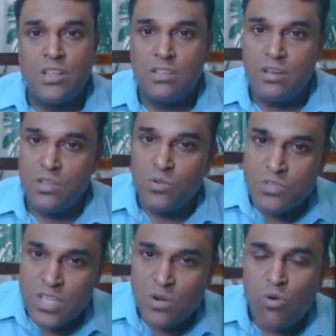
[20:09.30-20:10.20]
the
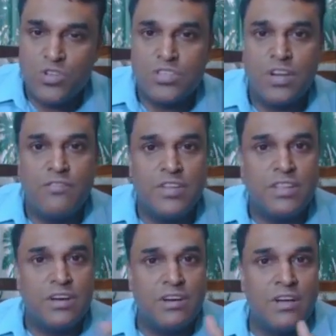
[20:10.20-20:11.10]
user question with
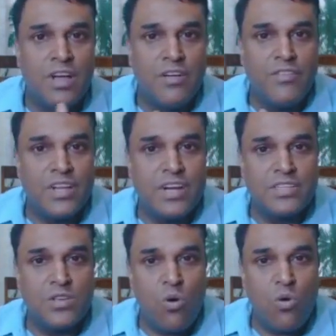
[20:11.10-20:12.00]
the with
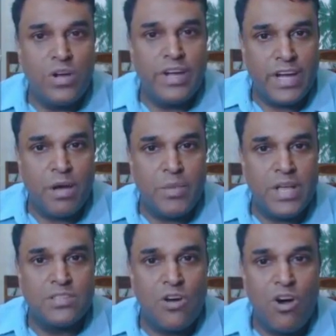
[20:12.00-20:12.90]
its own
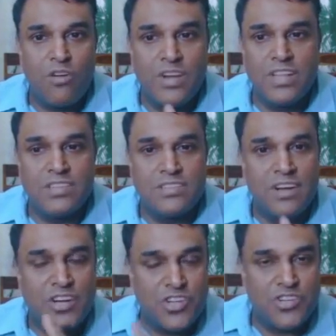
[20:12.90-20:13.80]
database or with its
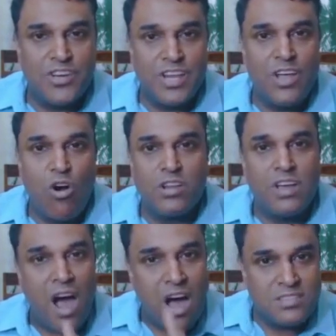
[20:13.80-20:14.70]
dictionary or
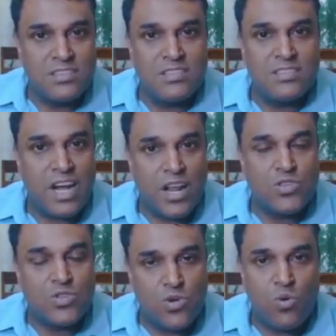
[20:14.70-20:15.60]
the answers that are
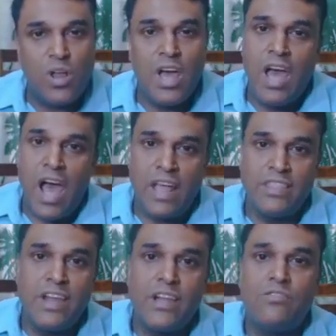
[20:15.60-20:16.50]
stored, and
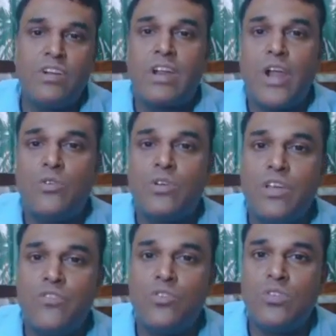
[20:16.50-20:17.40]
then it will try to
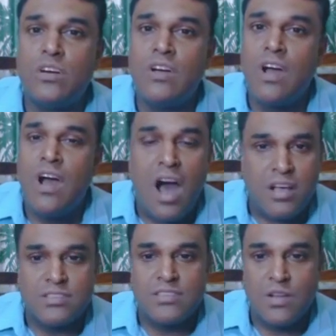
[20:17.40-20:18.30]
give you the
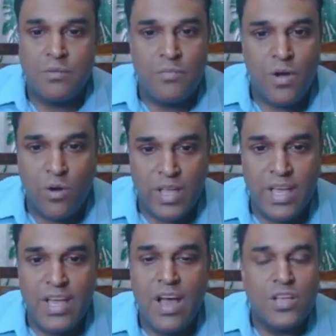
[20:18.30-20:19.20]
answer.
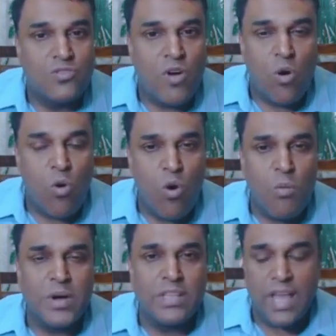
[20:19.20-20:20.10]
Okay, so I
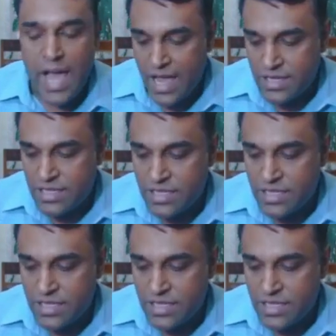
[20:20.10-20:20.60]
hope that